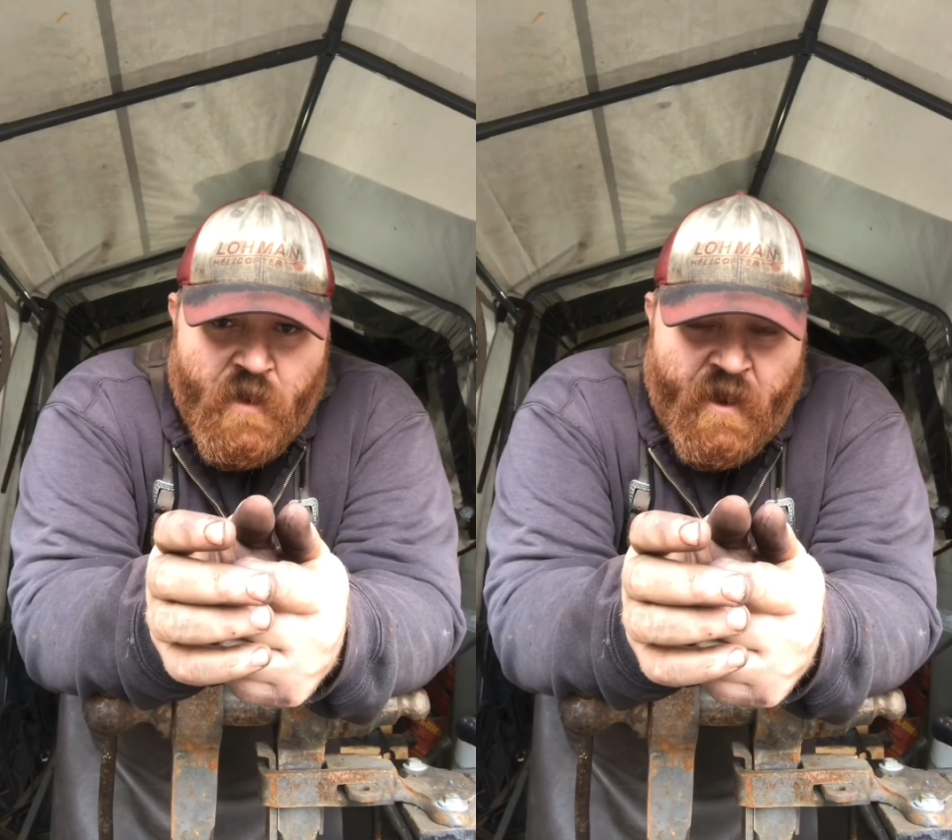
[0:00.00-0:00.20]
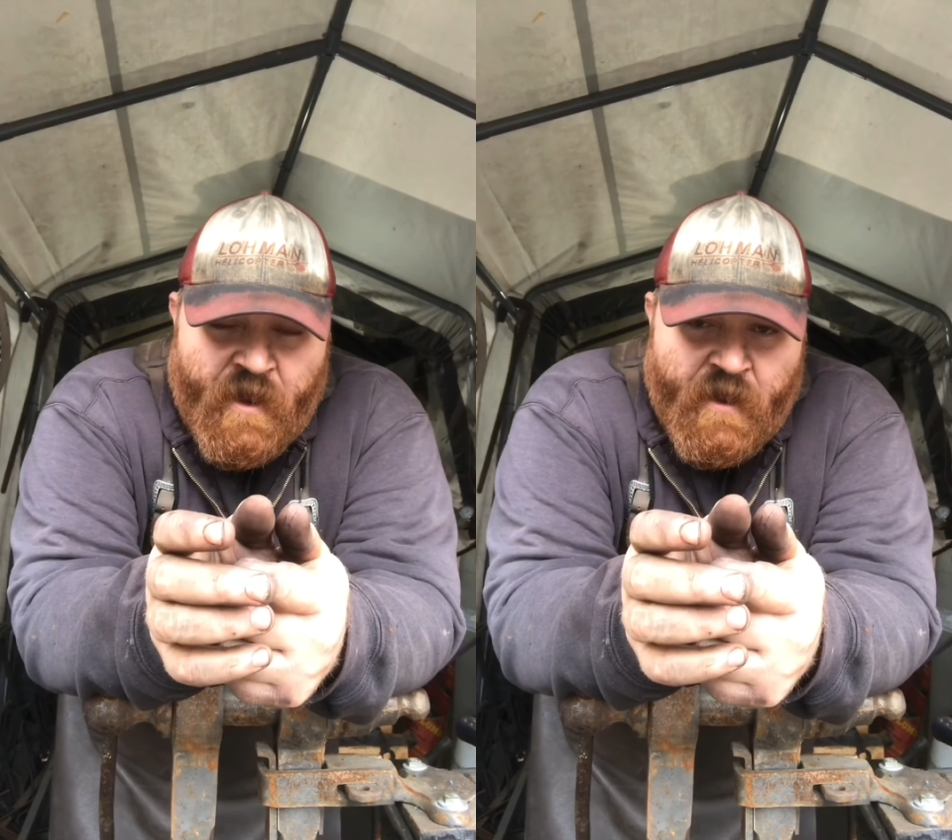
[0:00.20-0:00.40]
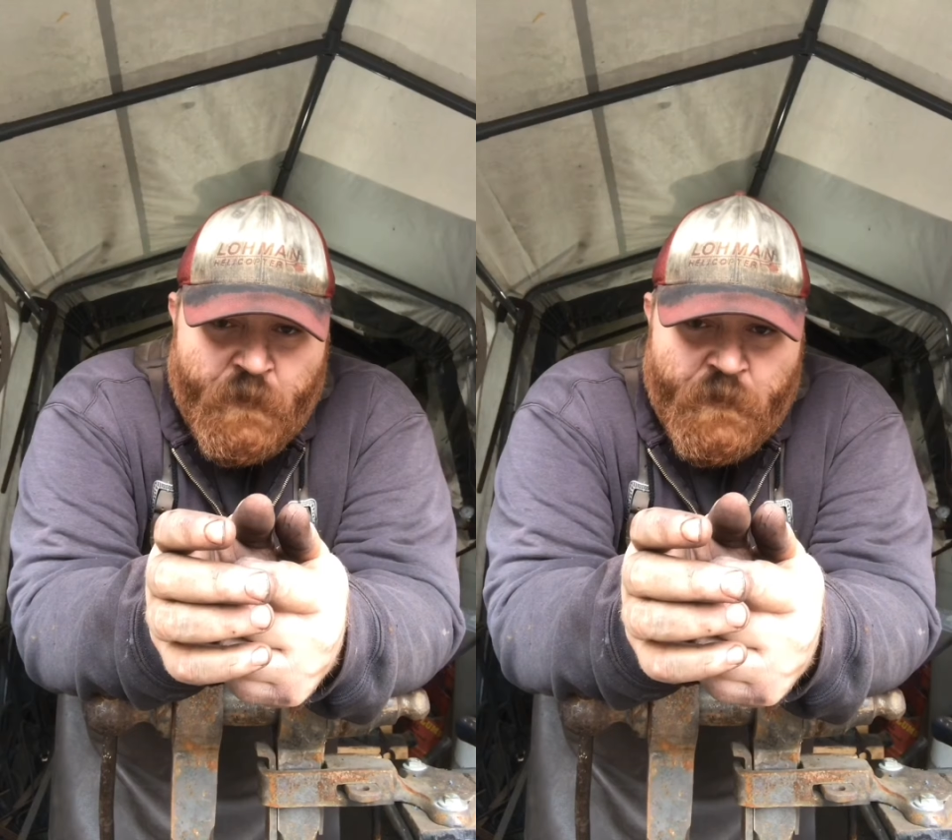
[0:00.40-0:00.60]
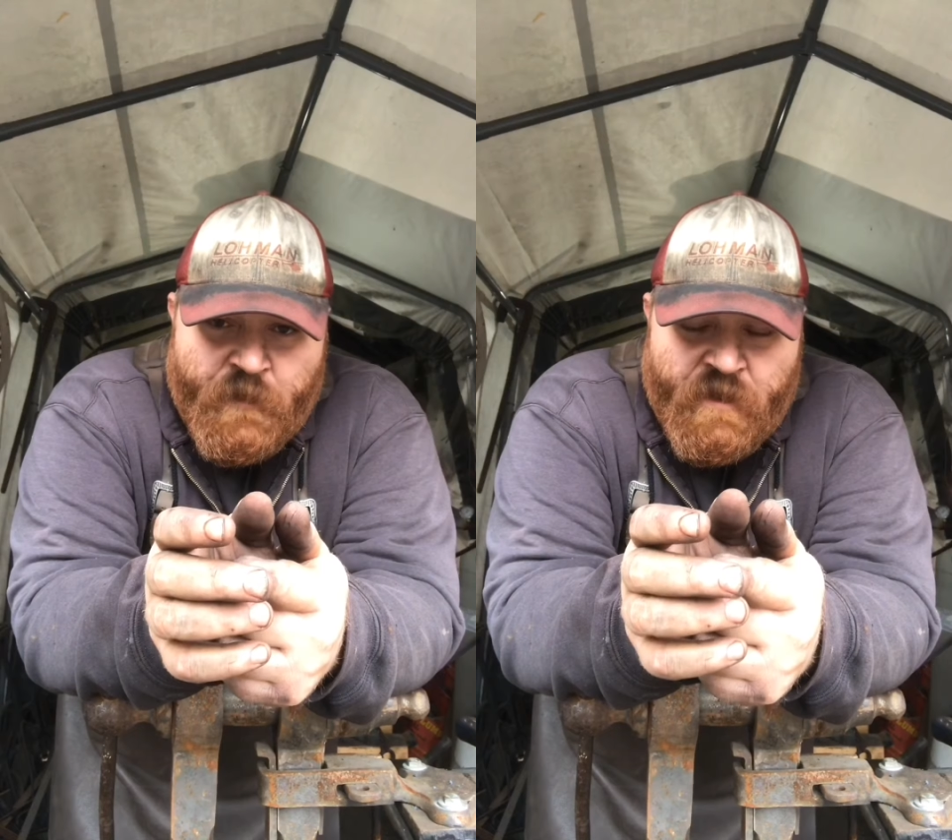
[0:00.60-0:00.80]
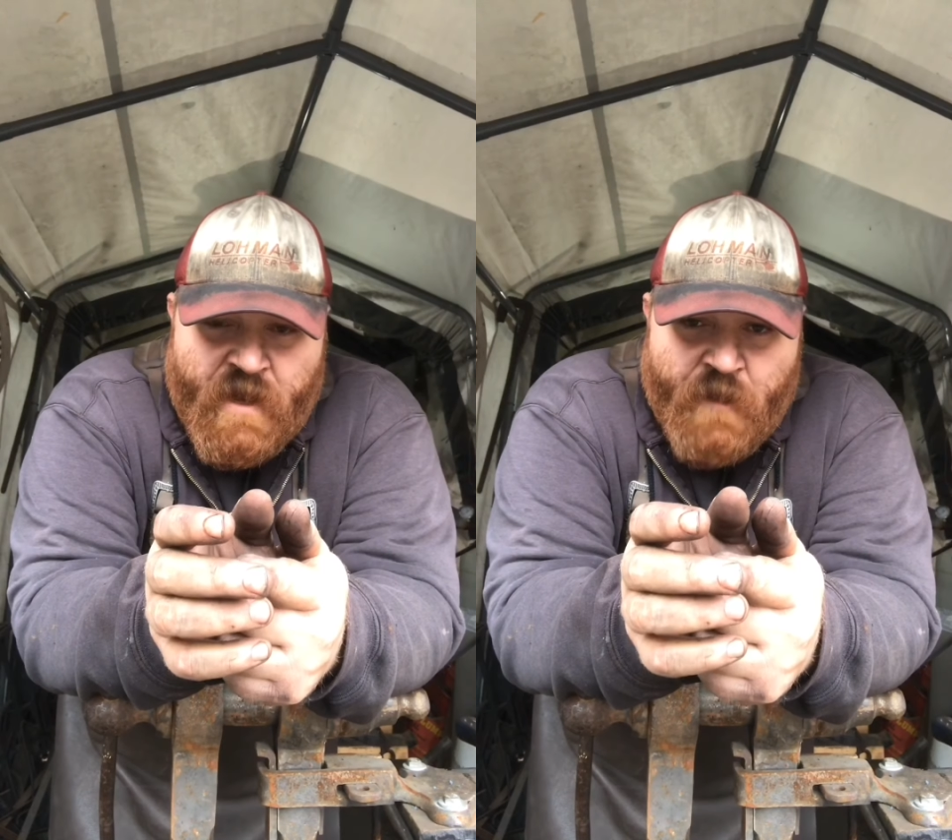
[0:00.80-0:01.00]
And
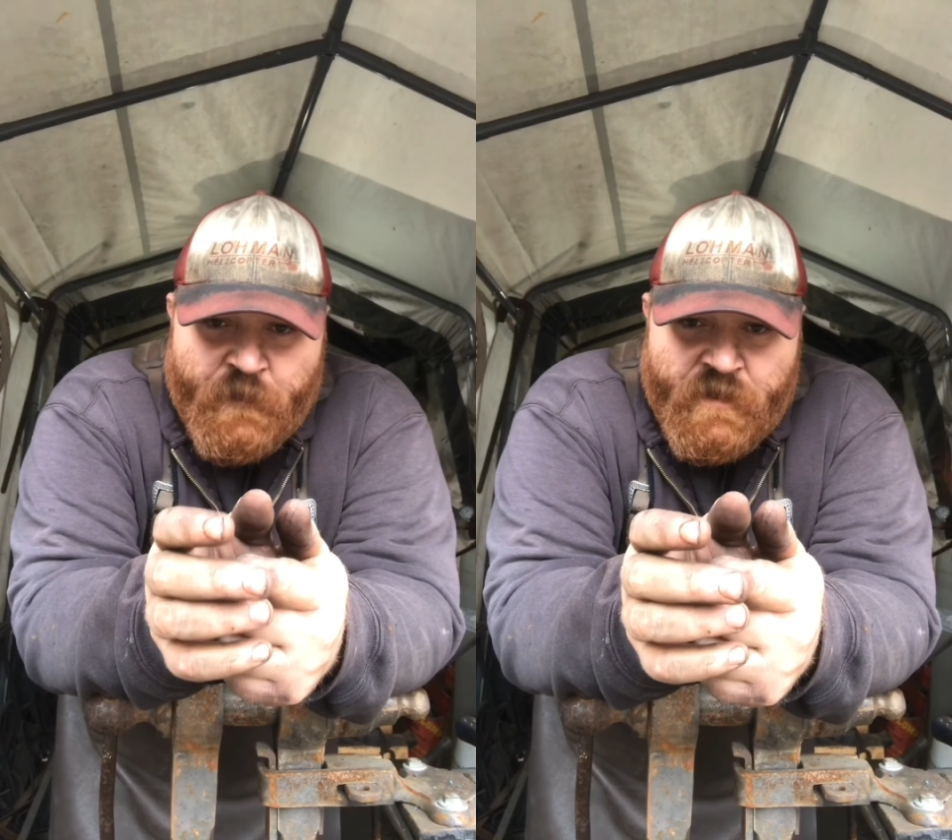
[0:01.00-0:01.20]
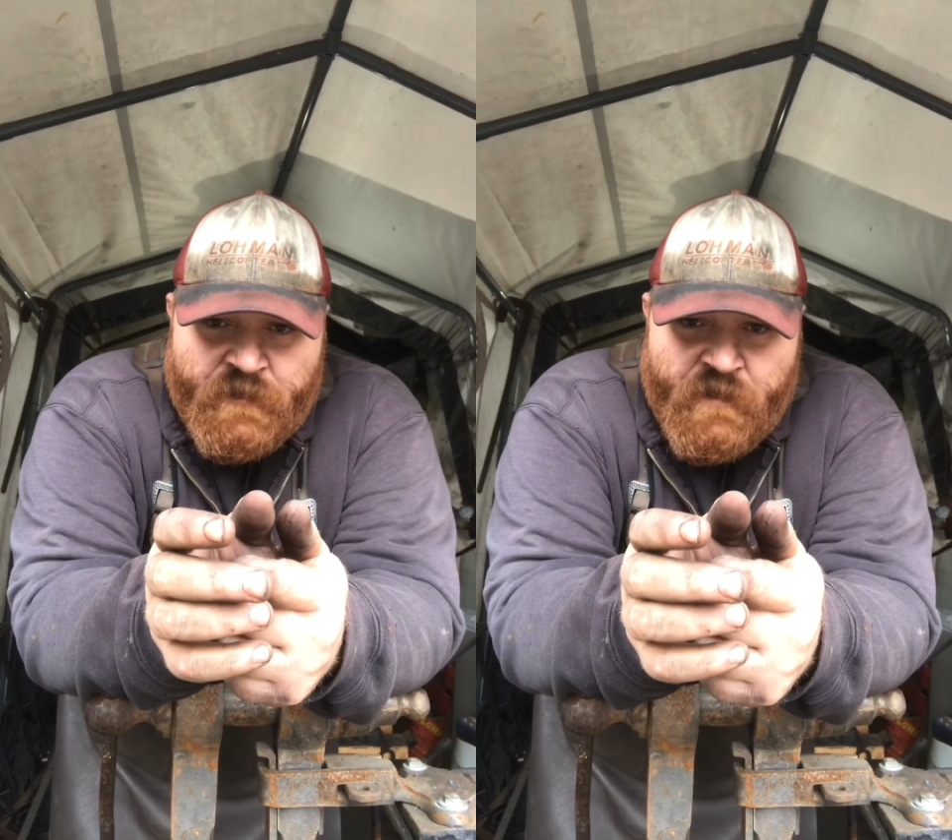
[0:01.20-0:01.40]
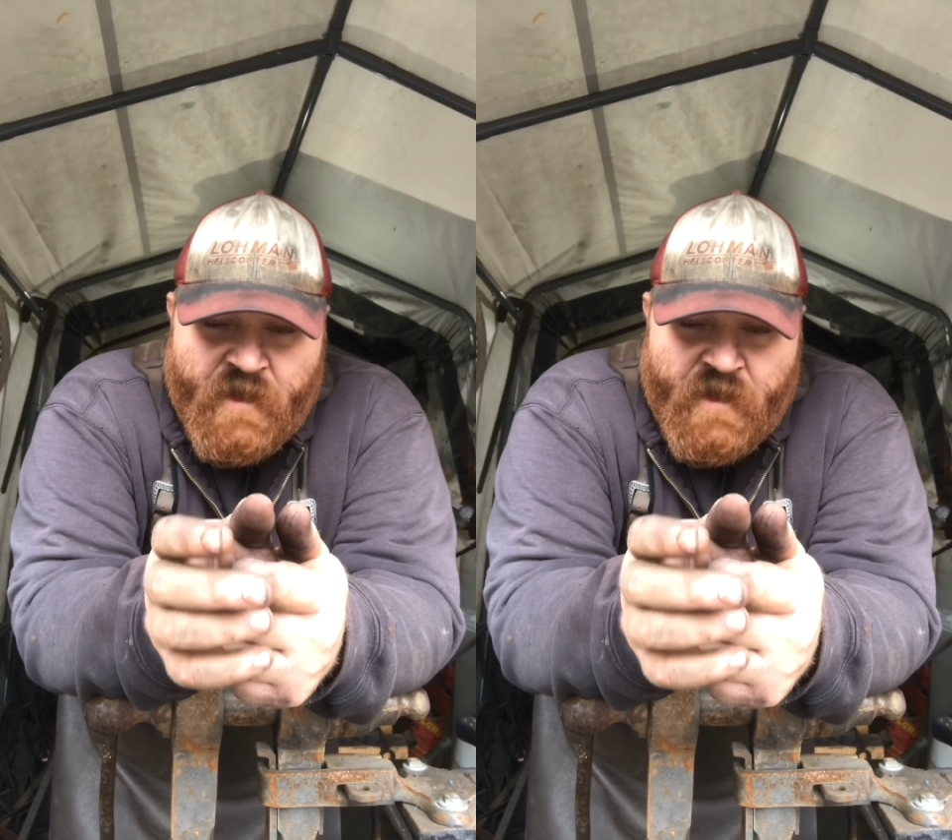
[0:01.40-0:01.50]
how we're going to do